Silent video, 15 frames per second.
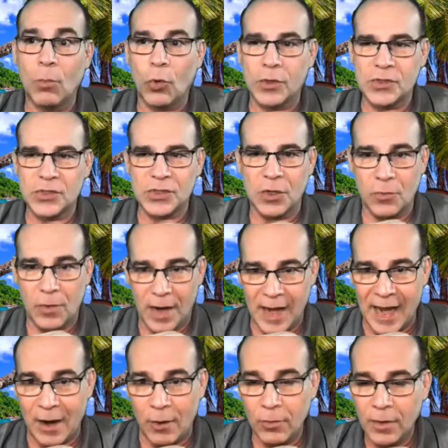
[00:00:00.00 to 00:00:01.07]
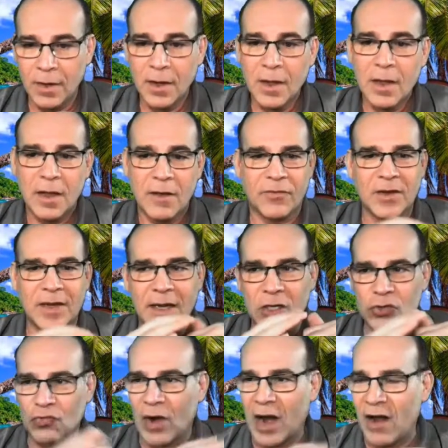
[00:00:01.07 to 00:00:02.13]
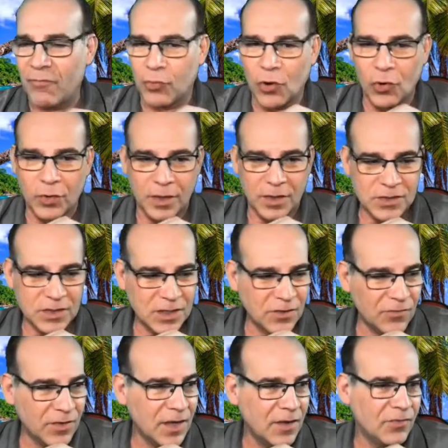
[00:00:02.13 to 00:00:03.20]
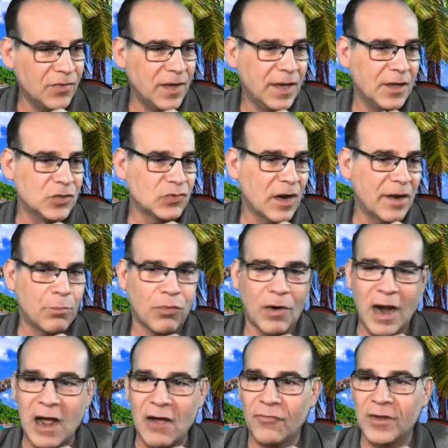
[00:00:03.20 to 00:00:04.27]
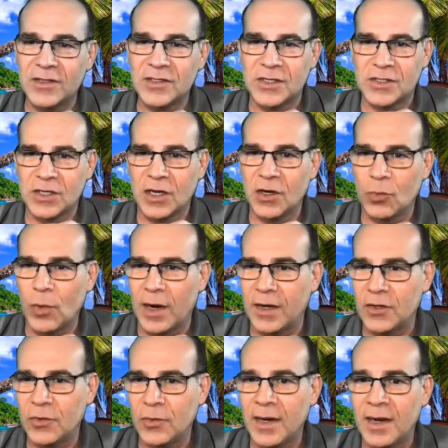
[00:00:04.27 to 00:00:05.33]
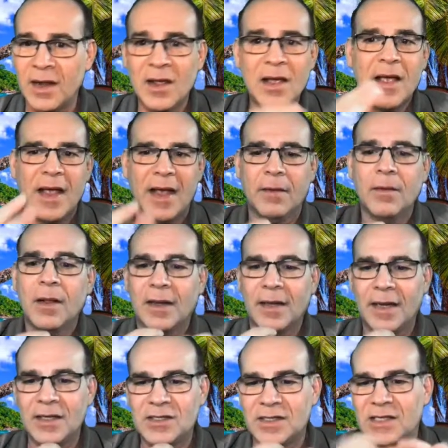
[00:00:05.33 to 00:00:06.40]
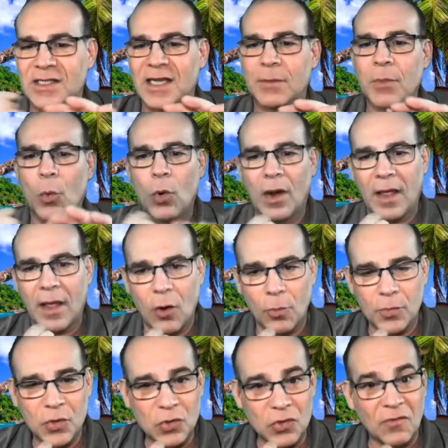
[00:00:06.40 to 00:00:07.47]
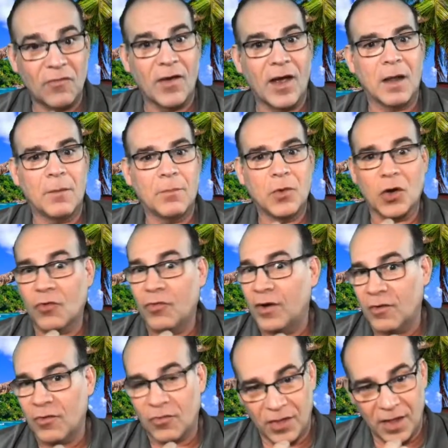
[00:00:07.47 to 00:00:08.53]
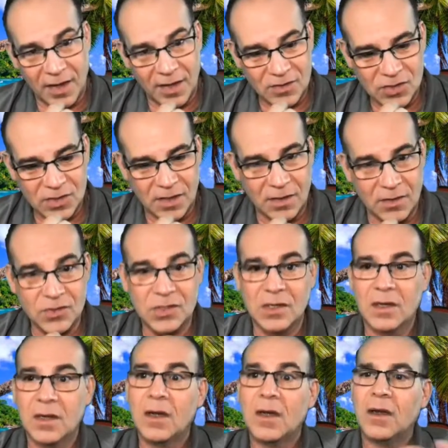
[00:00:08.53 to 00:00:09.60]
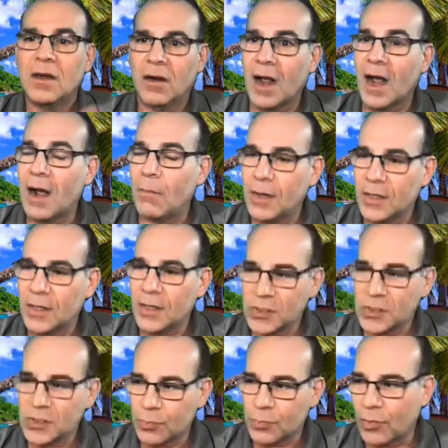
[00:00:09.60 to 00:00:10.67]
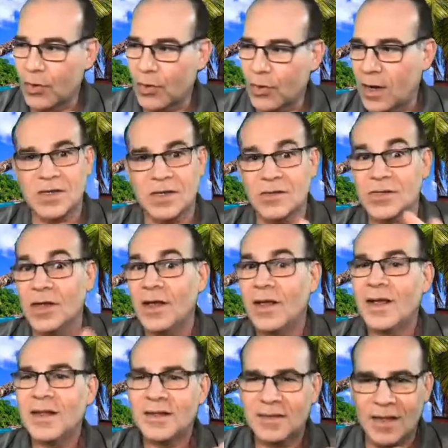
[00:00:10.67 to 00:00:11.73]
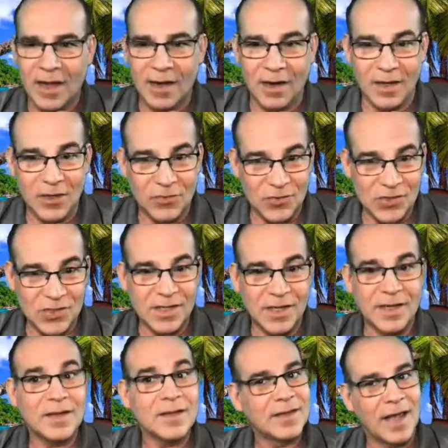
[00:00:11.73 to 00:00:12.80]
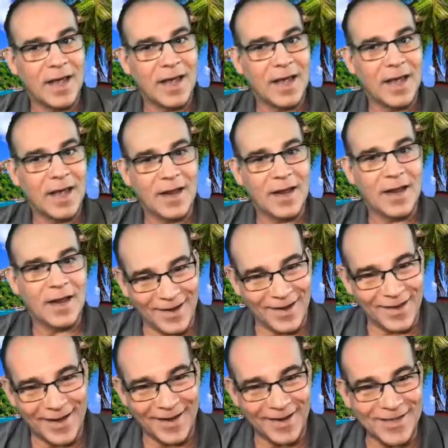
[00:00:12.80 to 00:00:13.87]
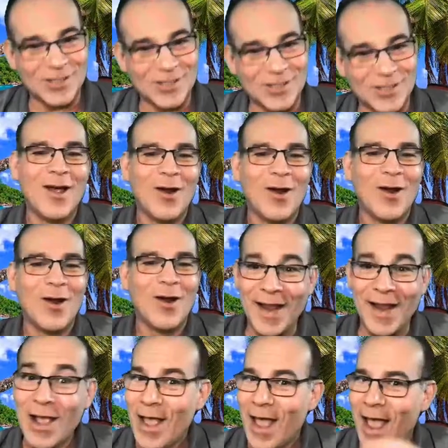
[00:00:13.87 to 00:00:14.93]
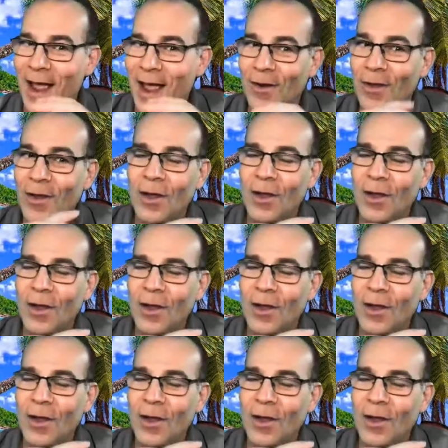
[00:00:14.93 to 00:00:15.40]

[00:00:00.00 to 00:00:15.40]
more so now. If you need to drive productivity, if you need to drive profits, it's a good way to do it. Lean Six Sigma will help you develop your critical thinking skills, your complex problem solving skills, data literacy, data analytics, right? And,